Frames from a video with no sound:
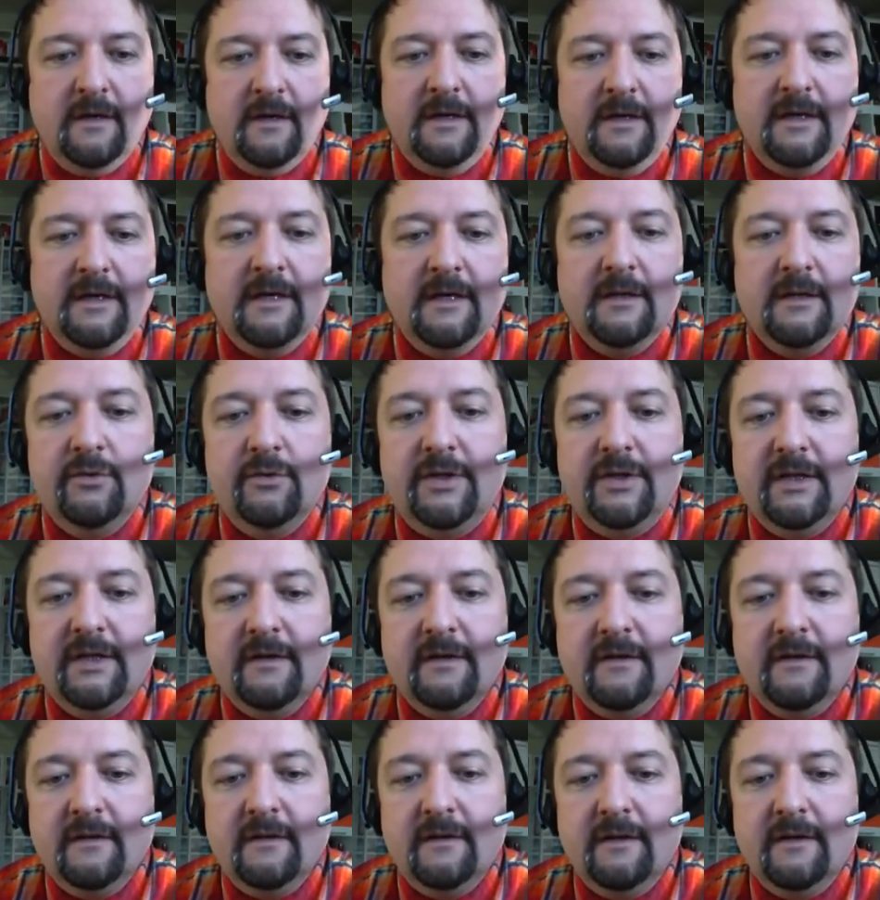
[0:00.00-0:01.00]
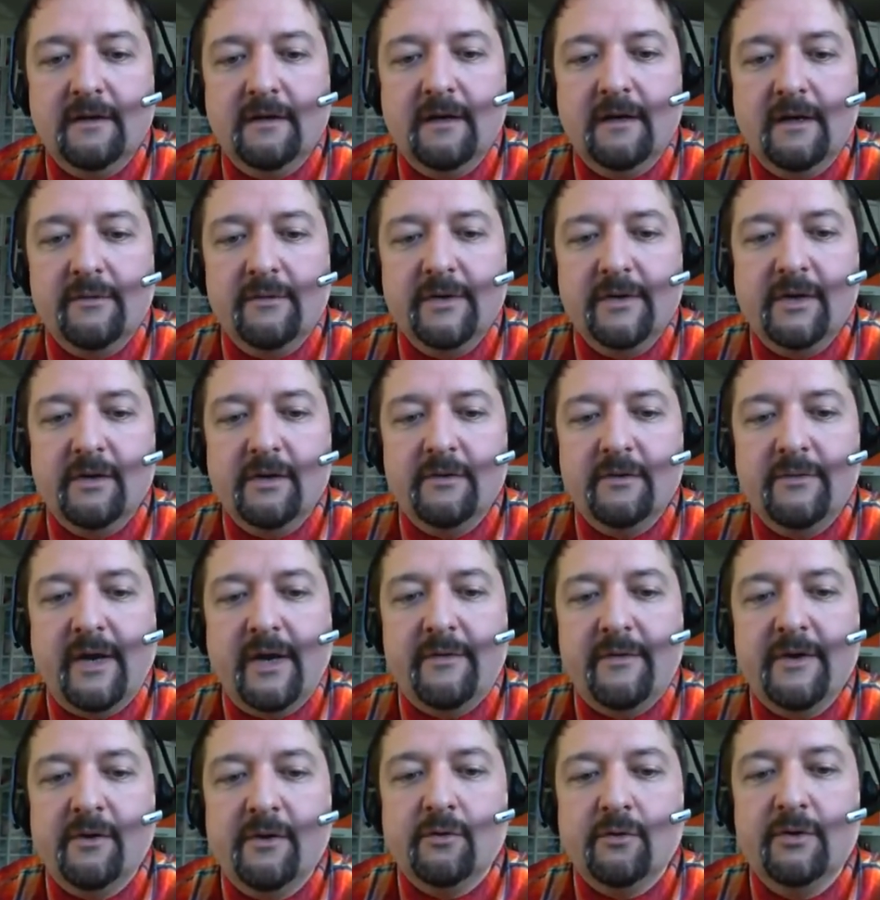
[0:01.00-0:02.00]
including
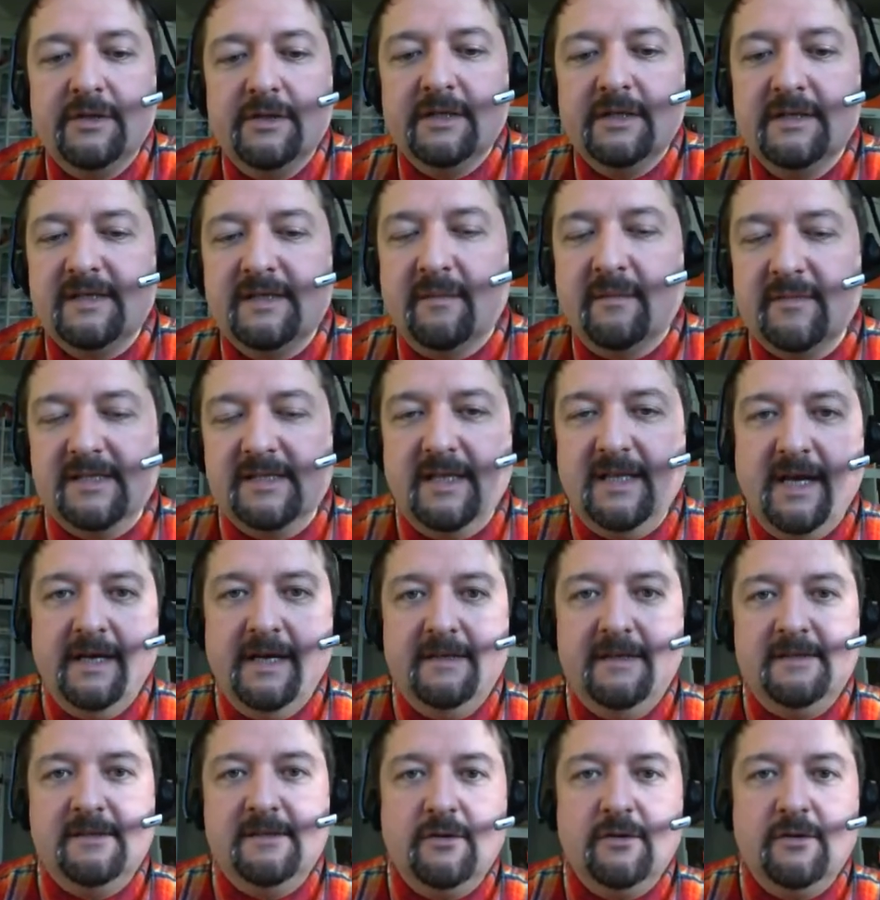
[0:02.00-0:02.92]
re-recording some slides.